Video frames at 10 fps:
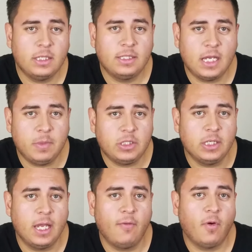take me to
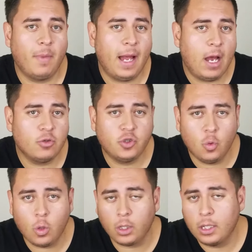get from my house to
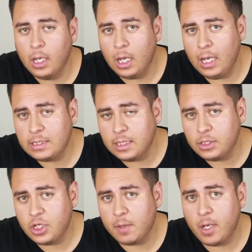work. Alexa,
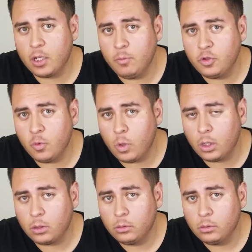check my commute to work.